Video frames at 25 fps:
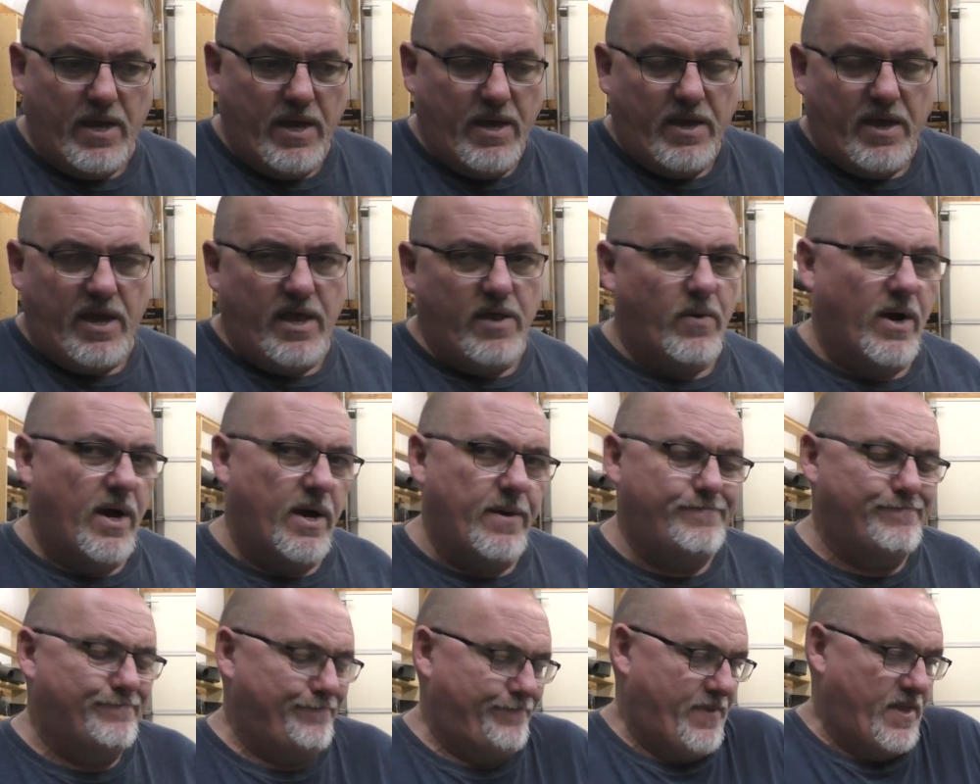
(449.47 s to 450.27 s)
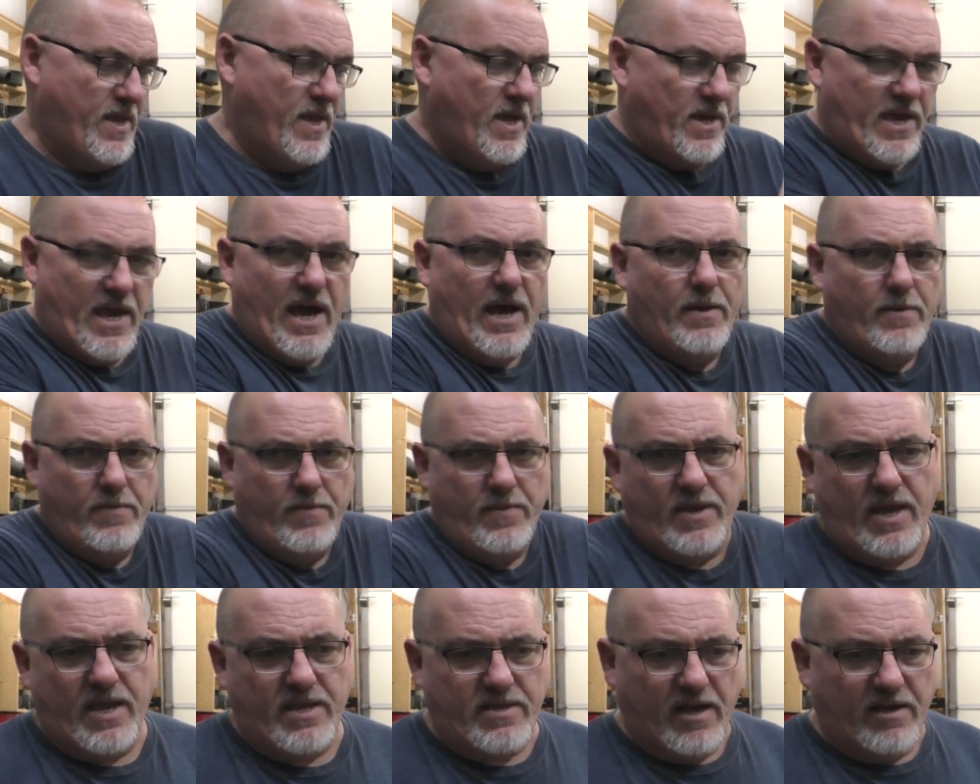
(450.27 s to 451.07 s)
anyway. Yeah,
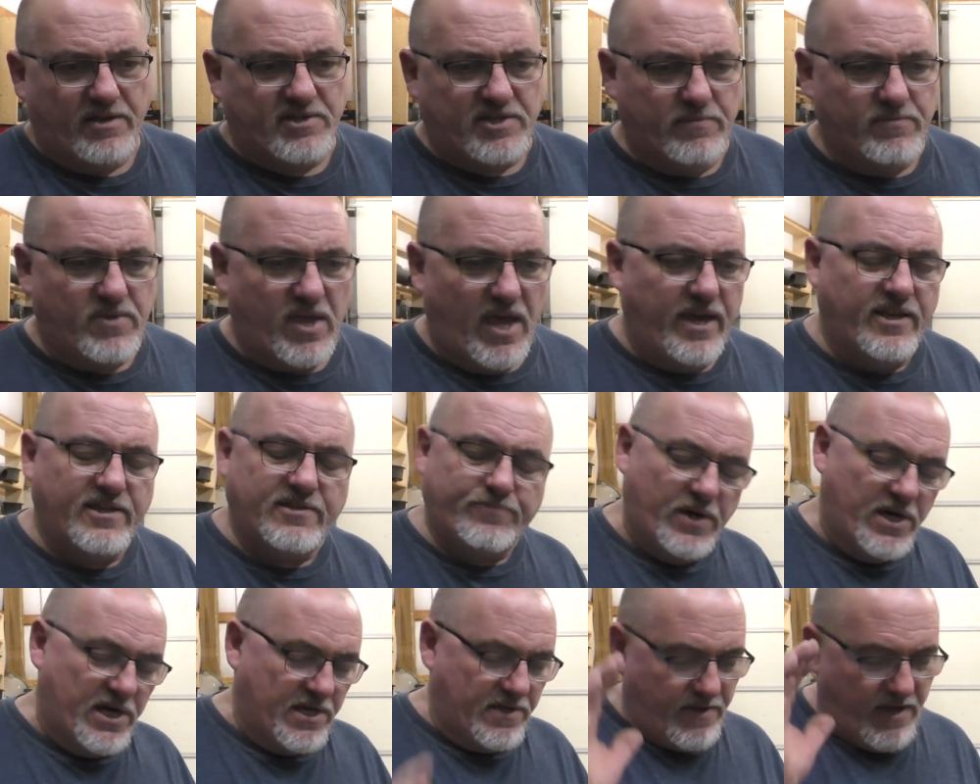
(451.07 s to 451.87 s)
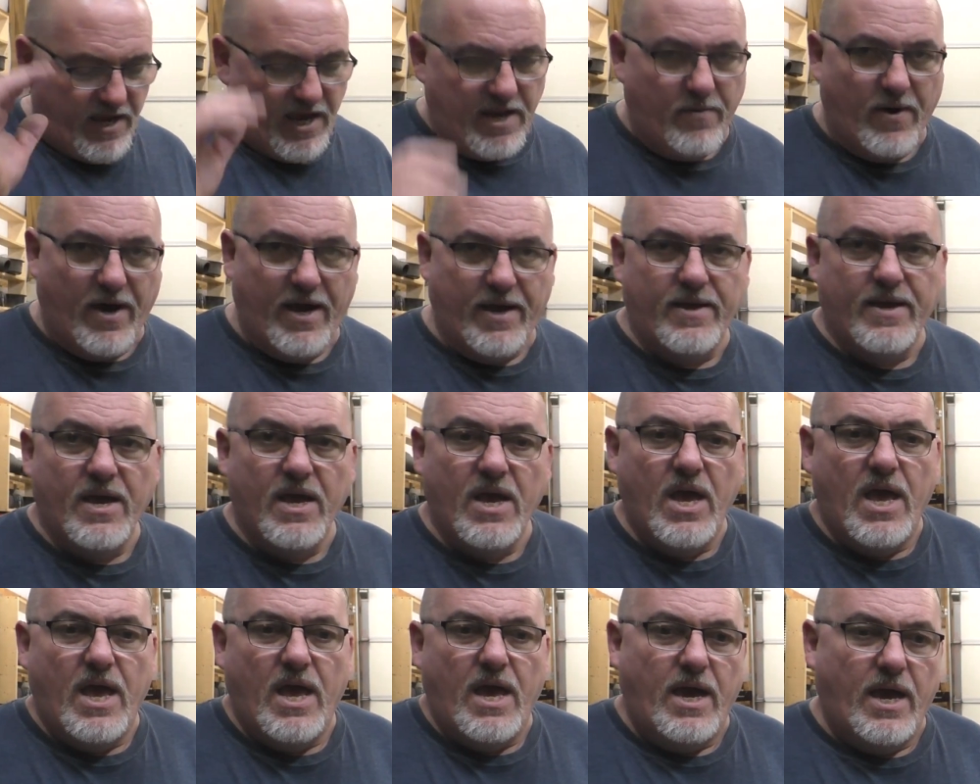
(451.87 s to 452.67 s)
it does some things, but anyway.
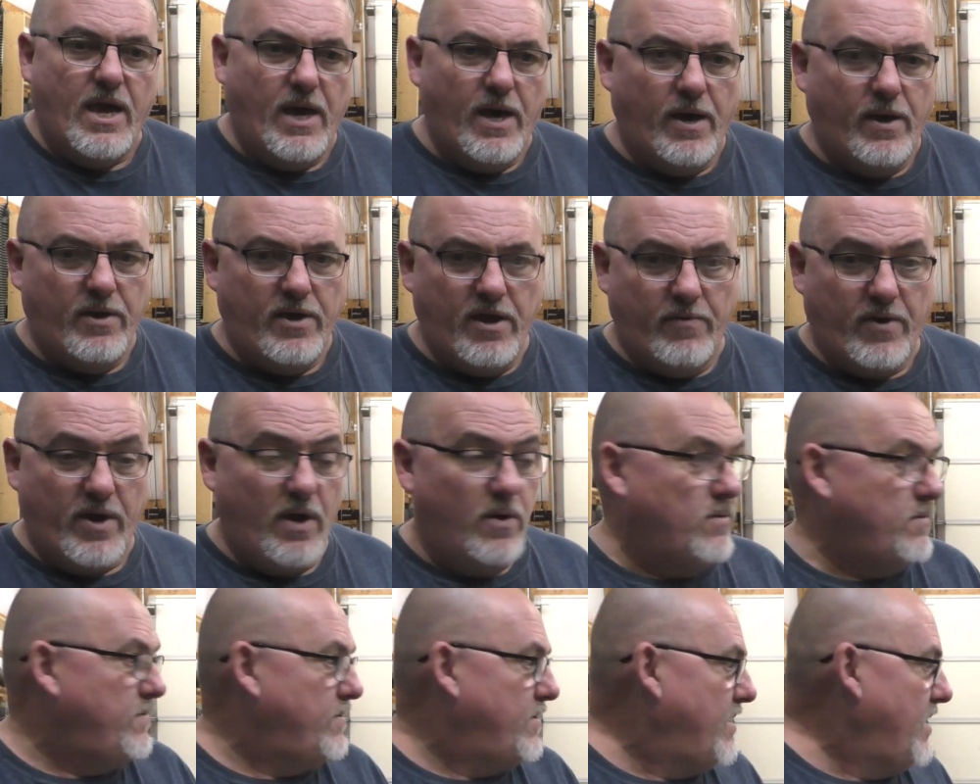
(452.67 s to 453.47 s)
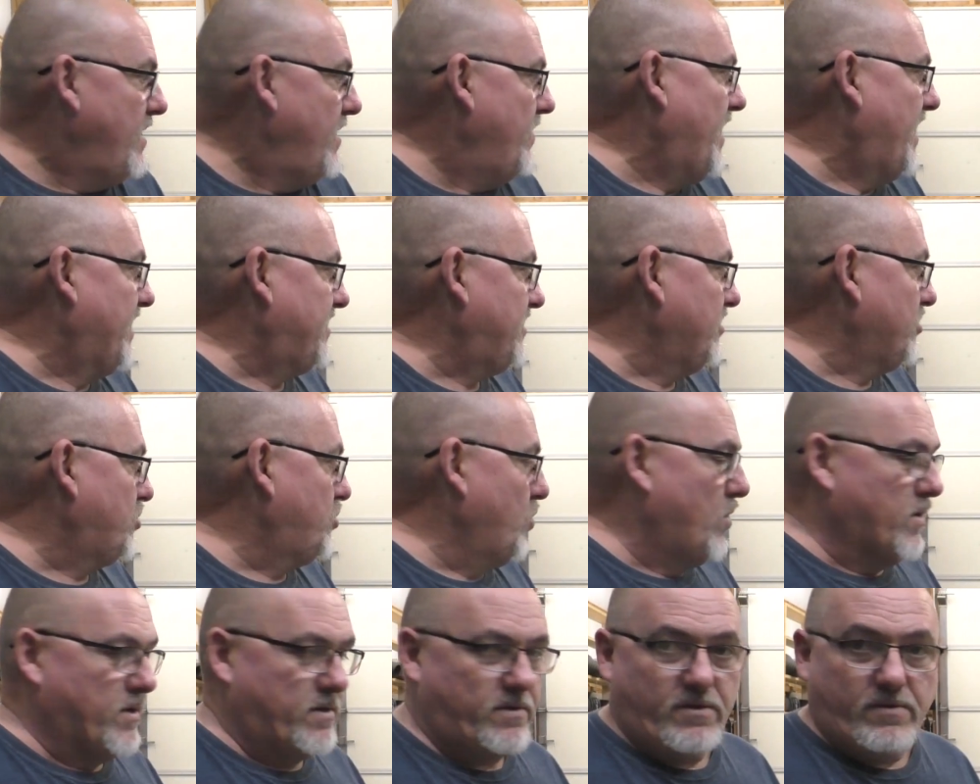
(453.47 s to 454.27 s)
Here we go. That's a
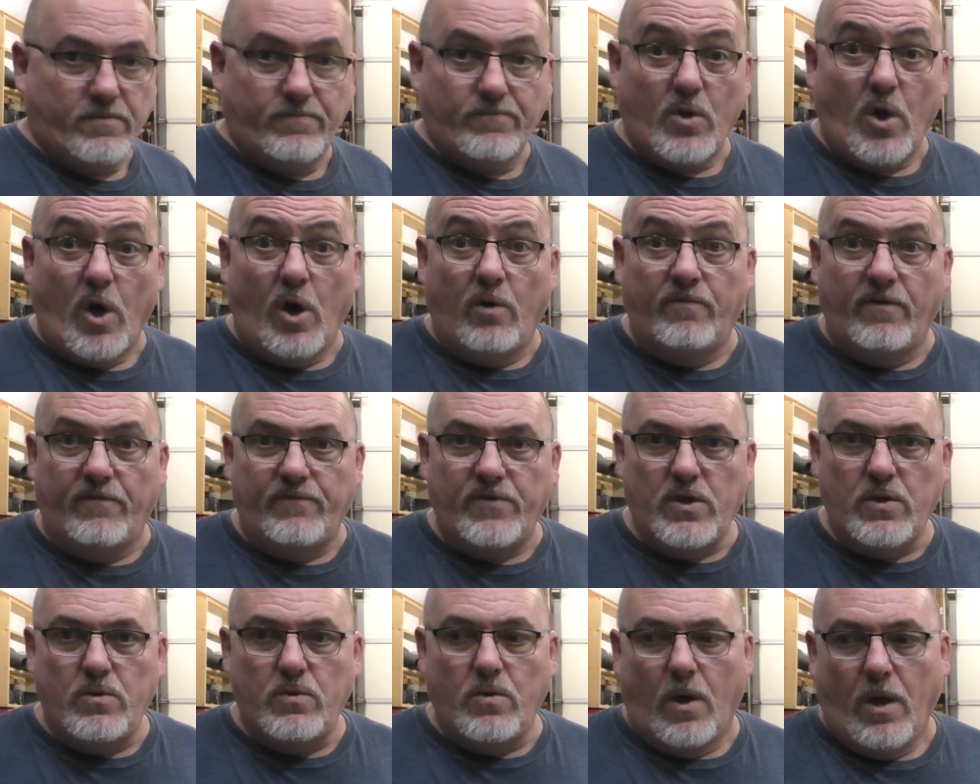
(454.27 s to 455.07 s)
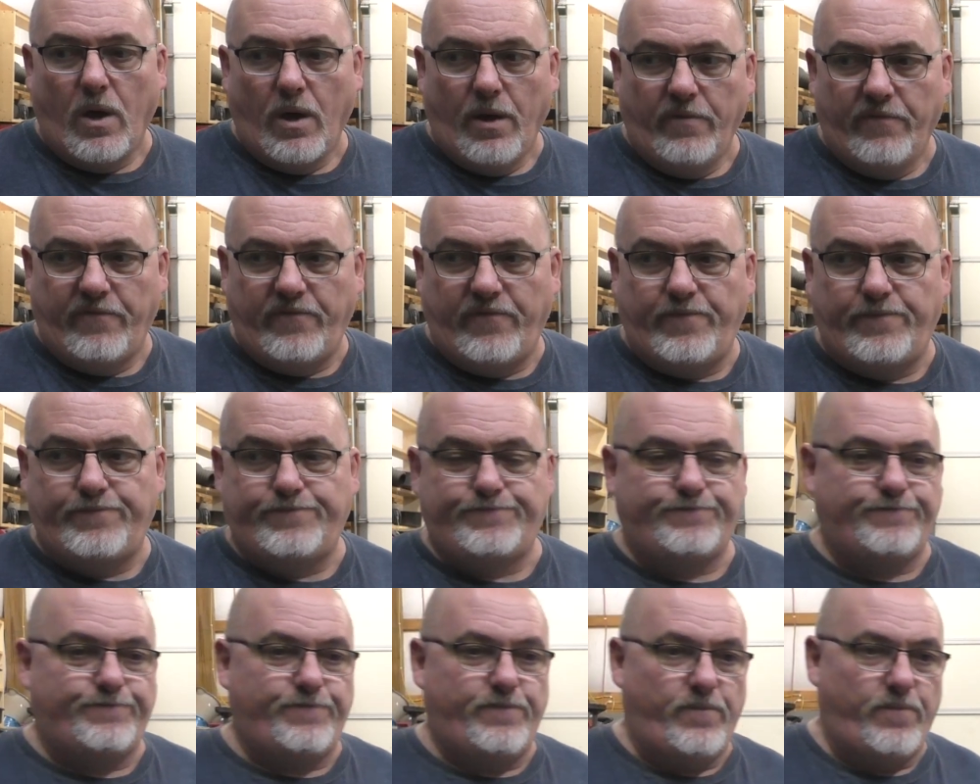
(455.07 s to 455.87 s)
short overview of
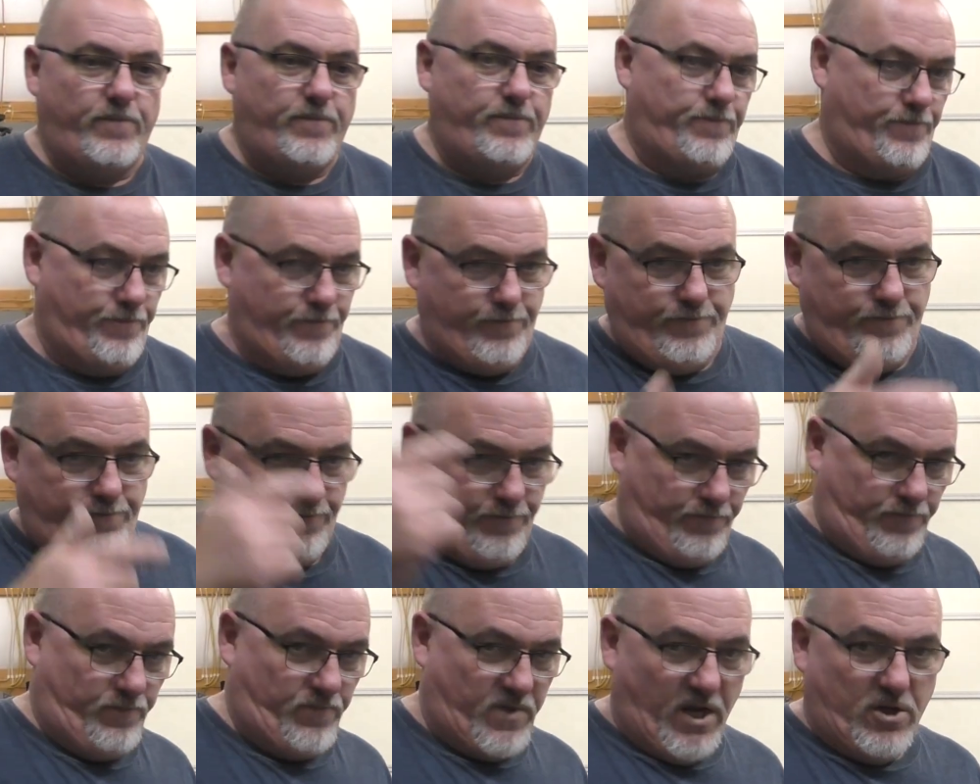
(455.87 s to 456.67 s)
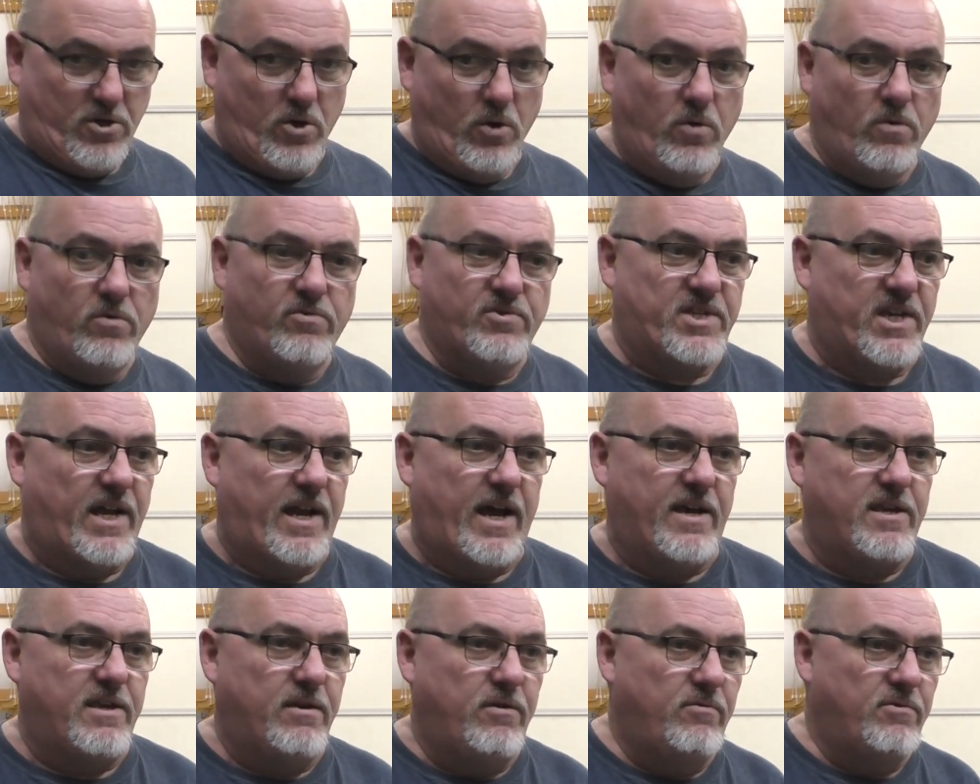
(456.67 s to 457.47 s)
the tools that
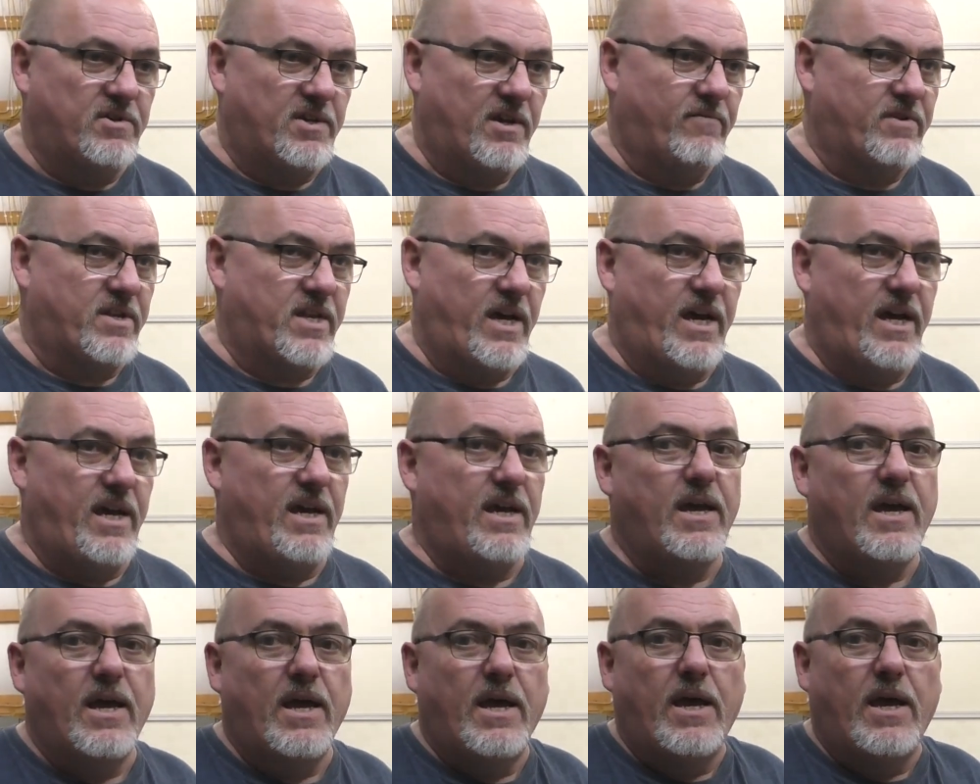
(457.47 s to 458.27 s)
I use every day.